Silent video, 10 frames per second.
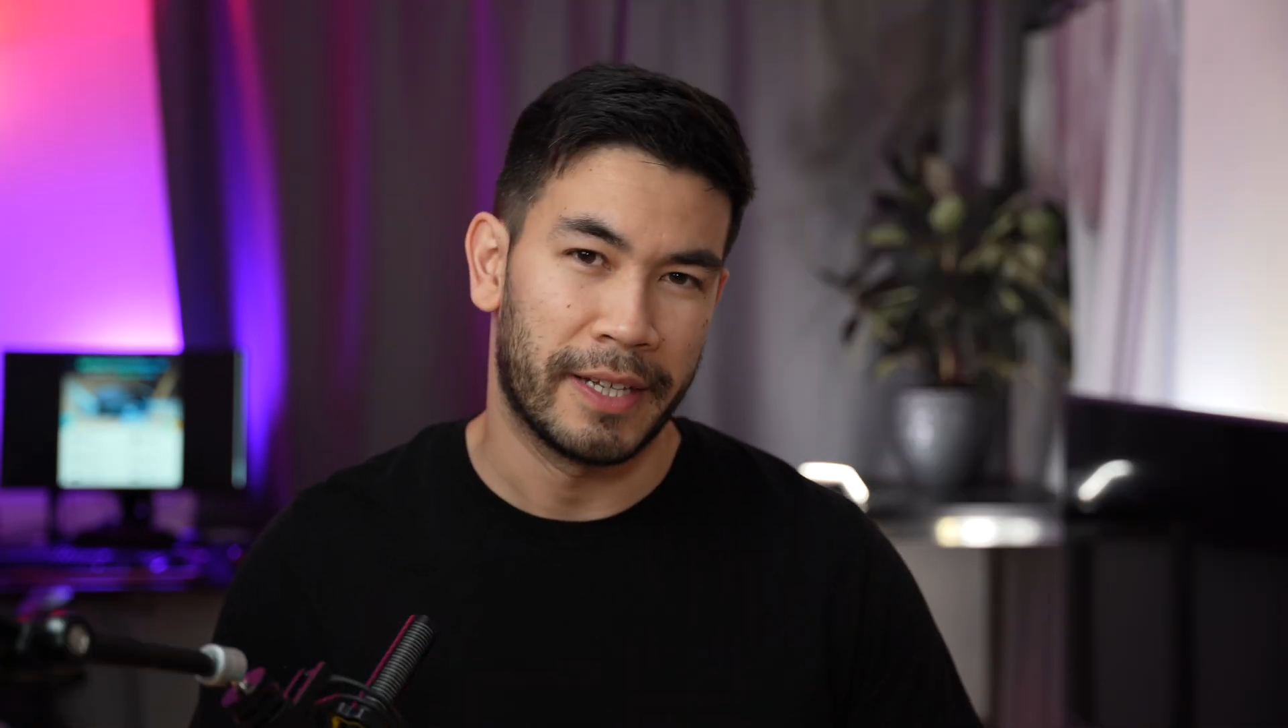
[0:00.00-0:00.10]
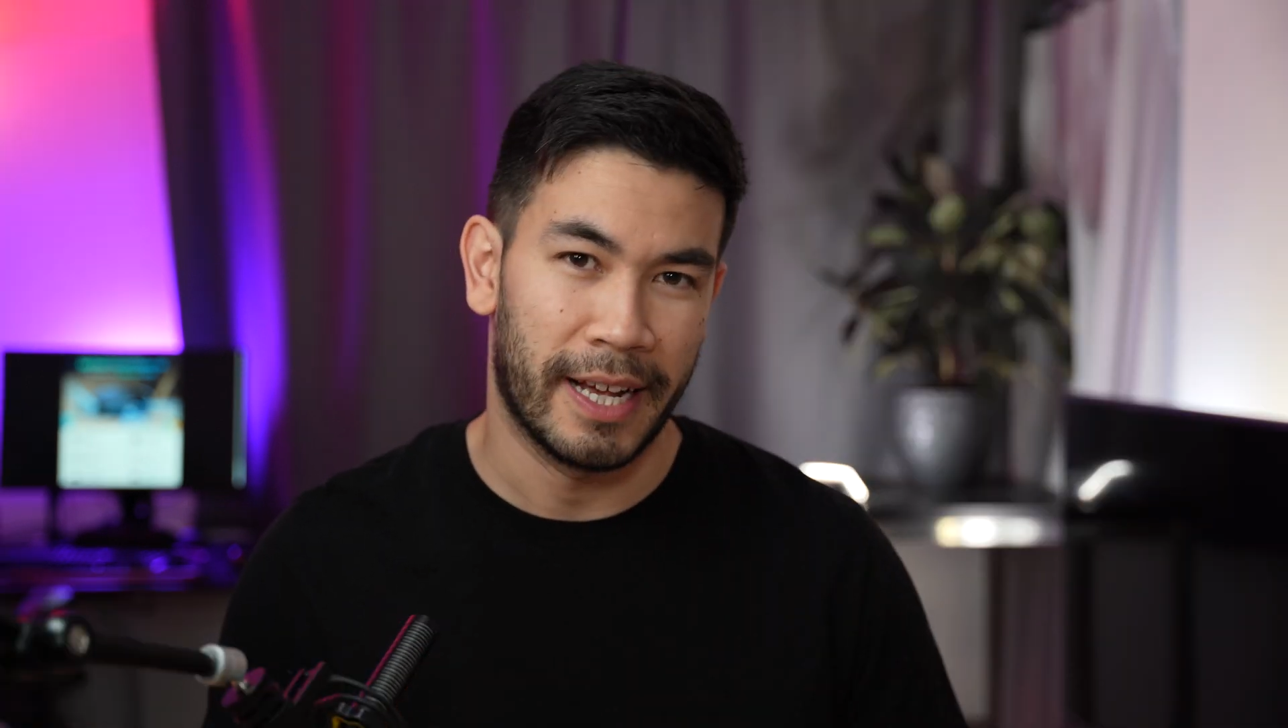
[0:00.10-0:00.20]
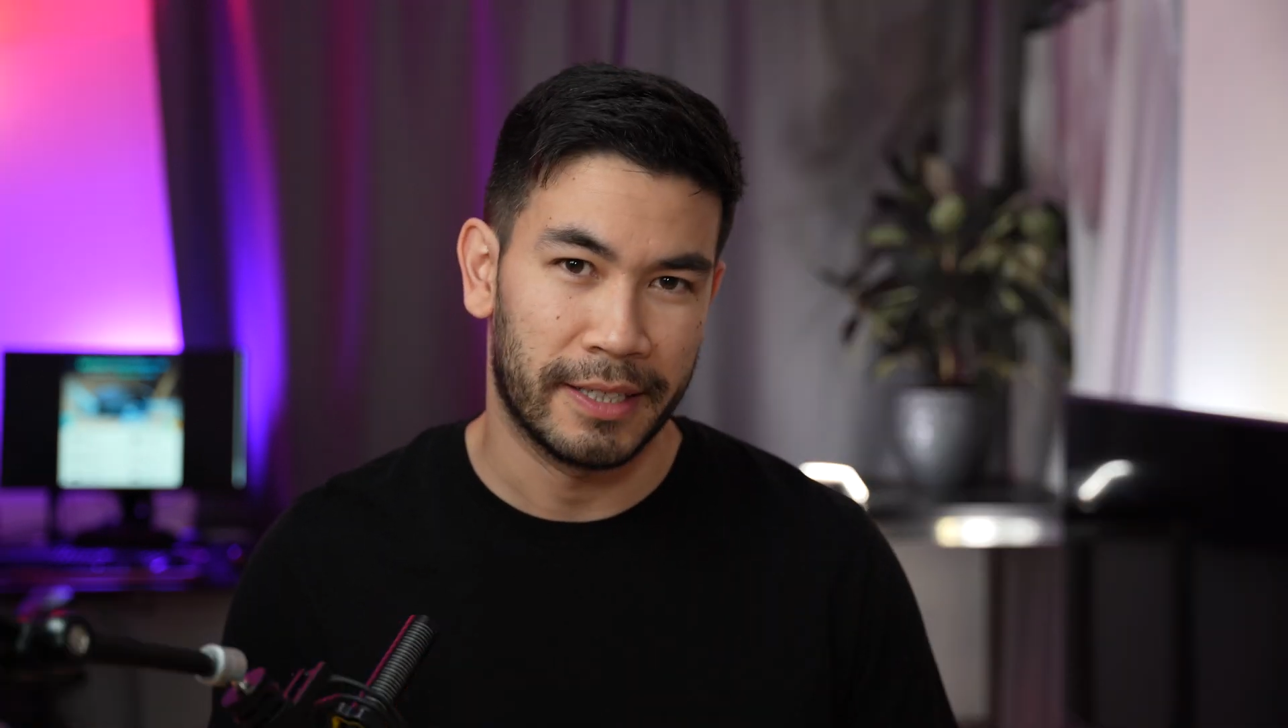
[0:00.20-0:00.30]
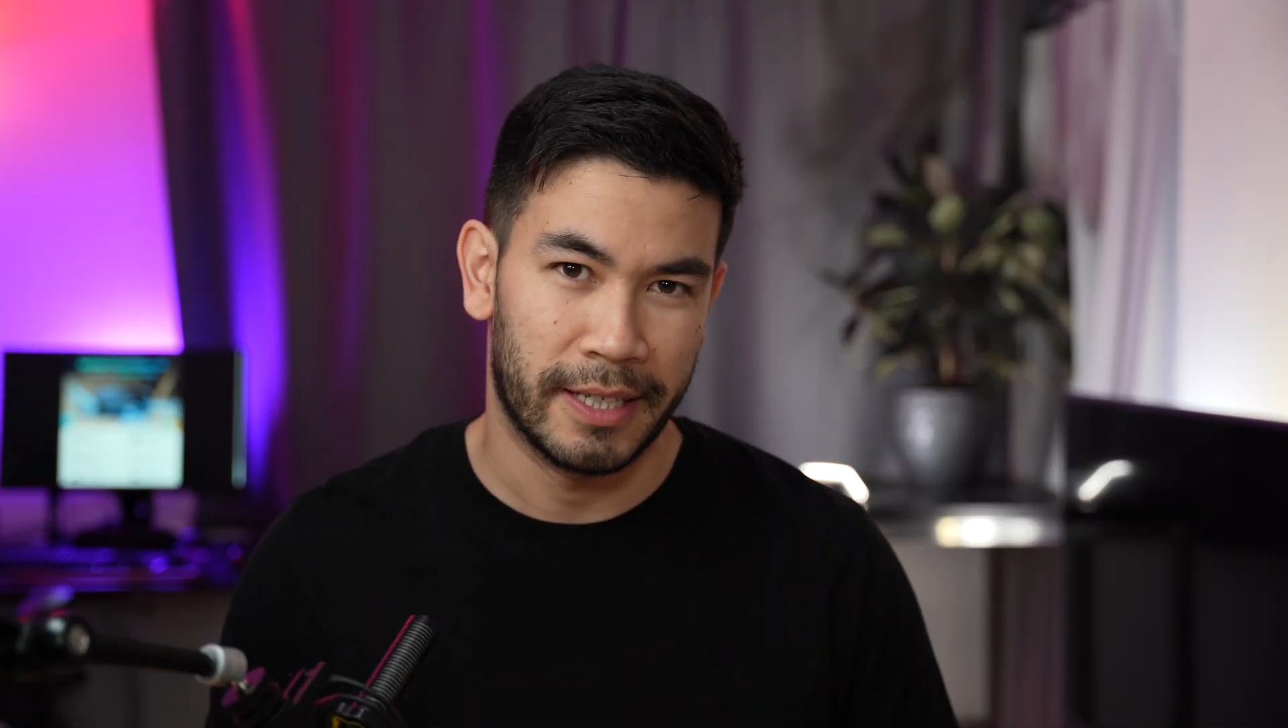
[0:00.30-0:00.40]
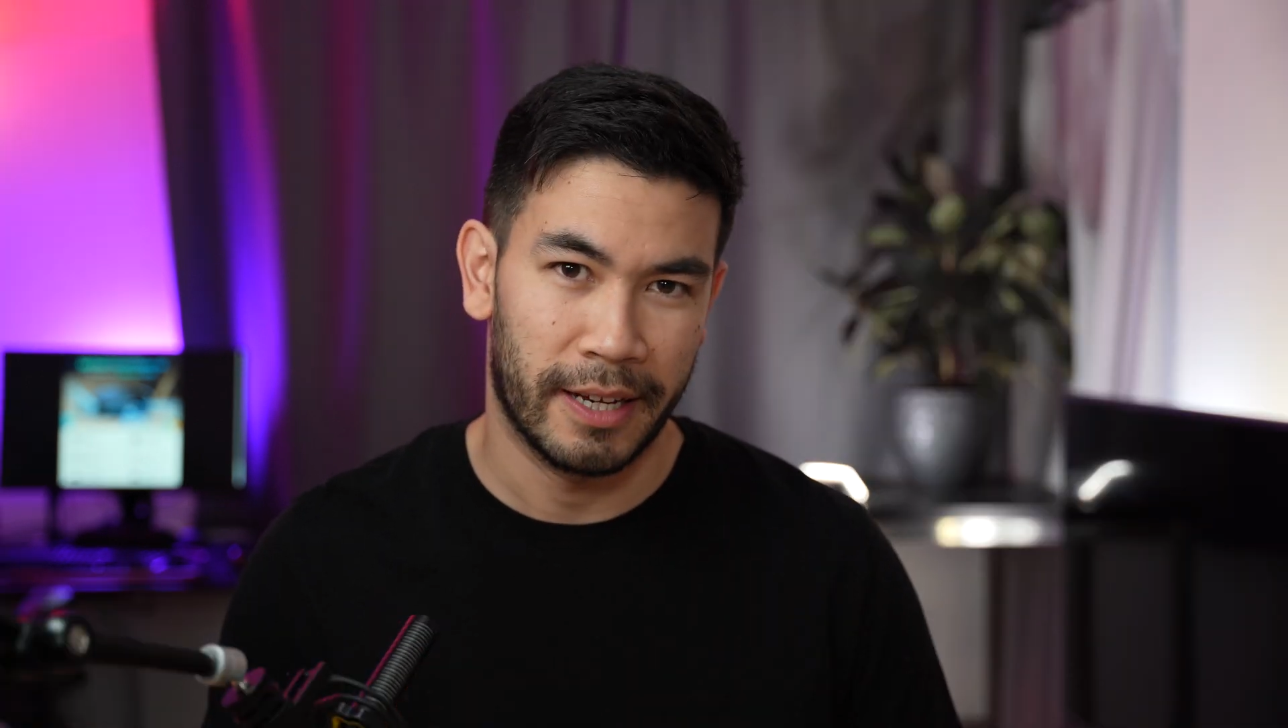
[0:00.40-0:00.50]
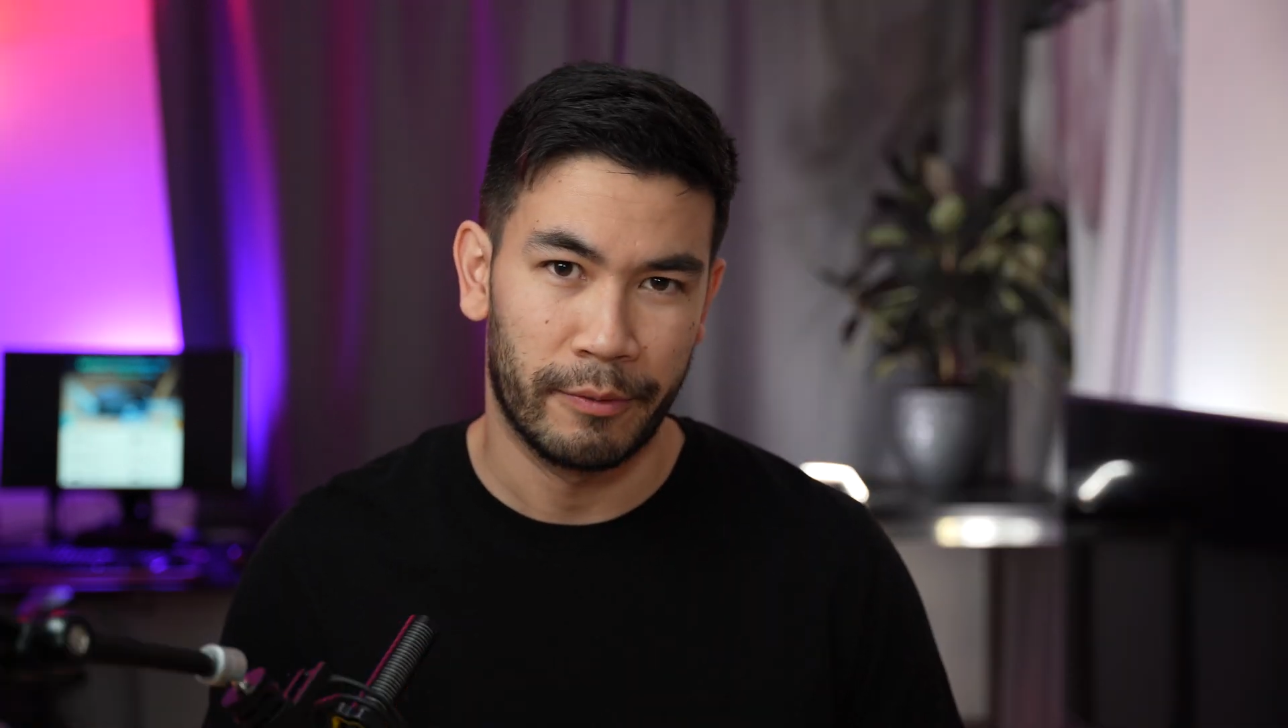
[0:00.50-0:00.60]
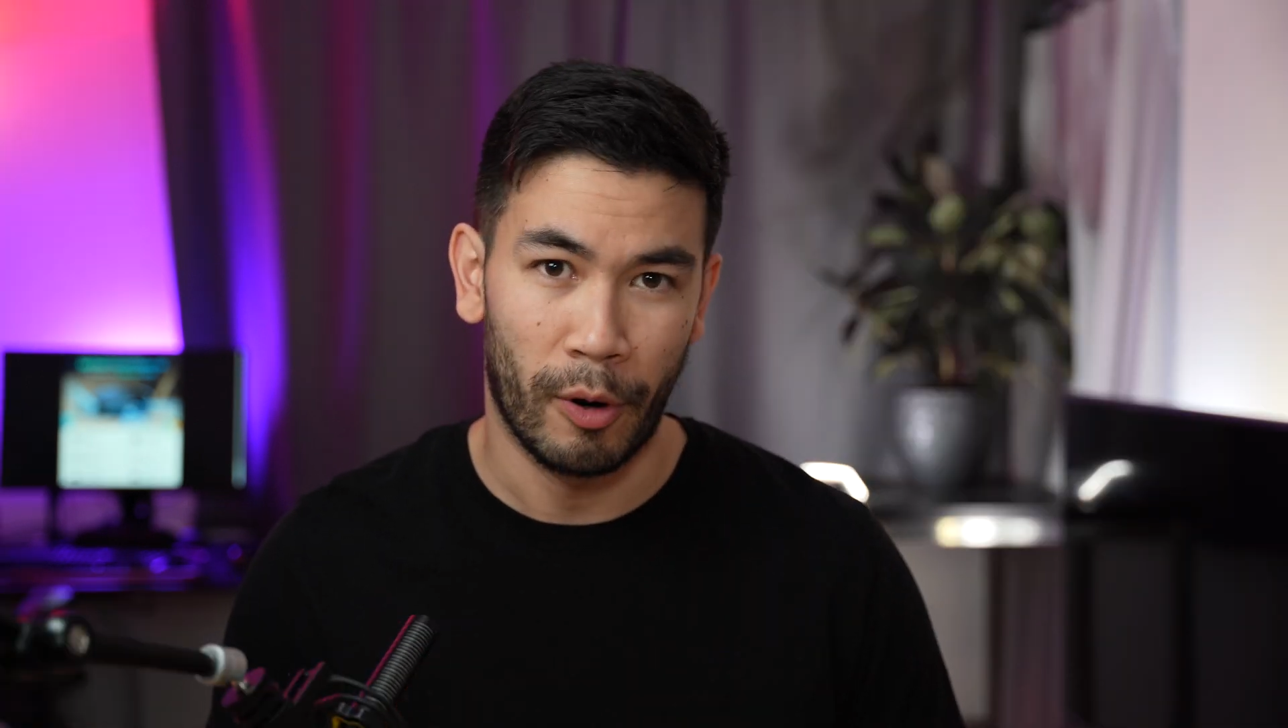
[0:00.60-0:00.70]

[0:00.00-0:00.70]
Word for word: the S10